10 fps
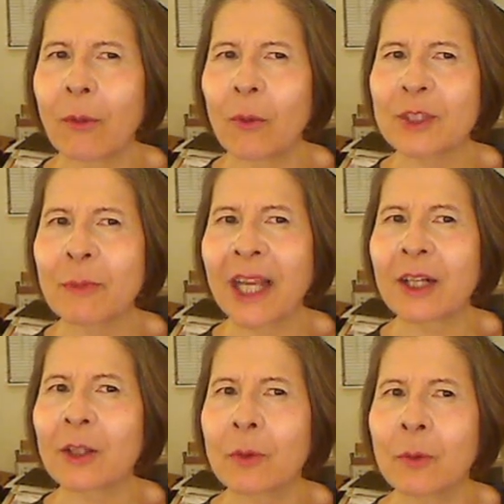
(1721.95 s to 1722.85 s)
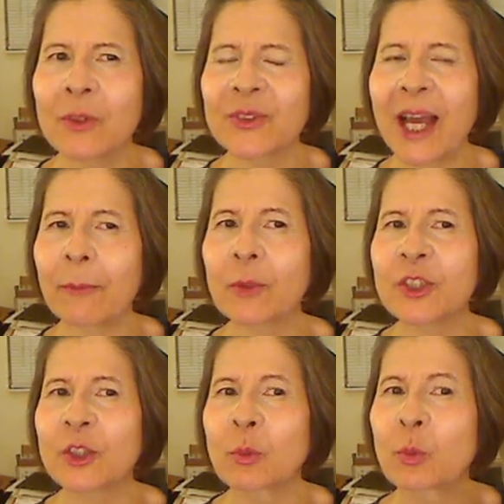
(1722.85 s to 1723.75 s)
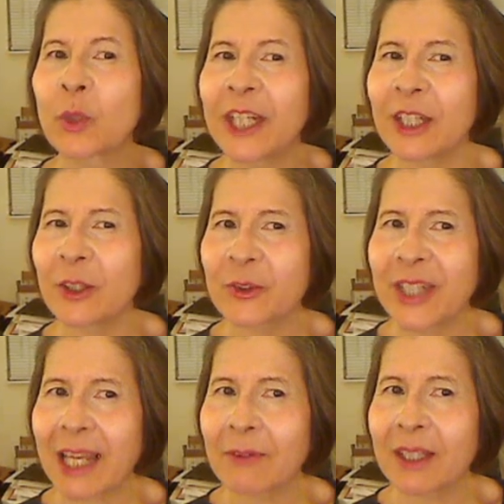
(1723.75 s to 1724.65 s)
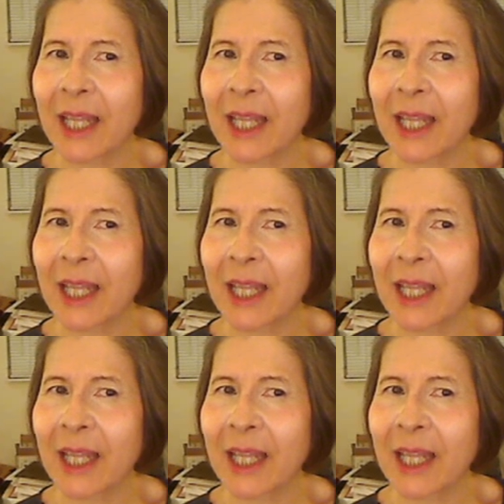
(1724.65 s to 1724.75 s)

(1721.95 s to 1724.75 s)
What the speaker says: Was the real David